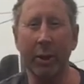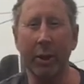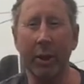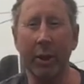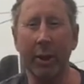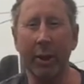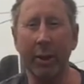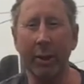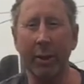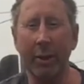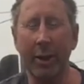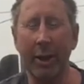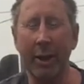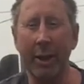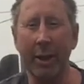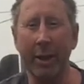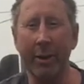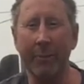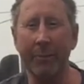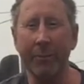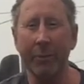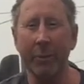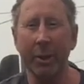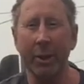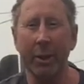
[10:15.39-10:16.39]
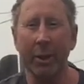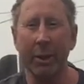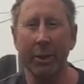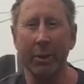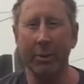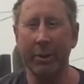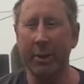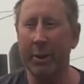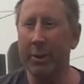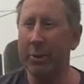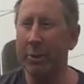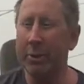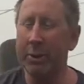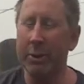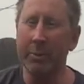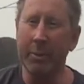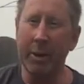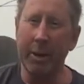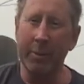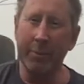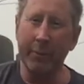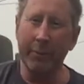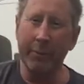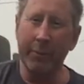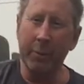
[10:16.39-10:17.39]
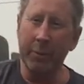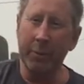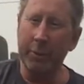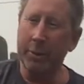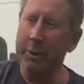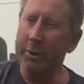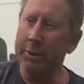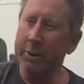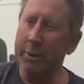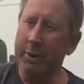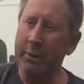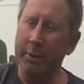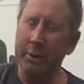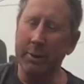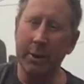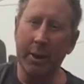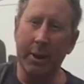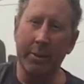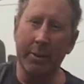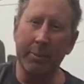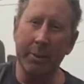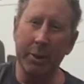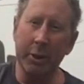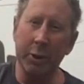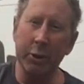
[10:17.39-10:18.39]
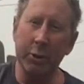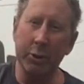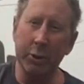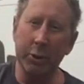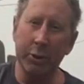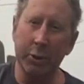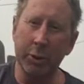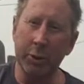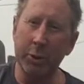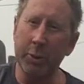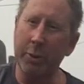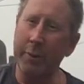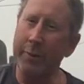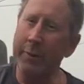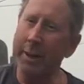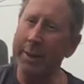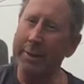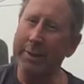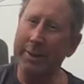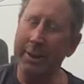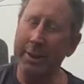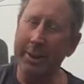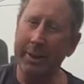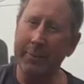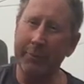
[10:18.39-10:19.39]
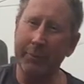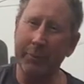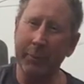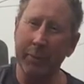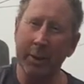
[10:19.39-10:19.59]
On land, the energy might be focused on the top inch or two, and that's it.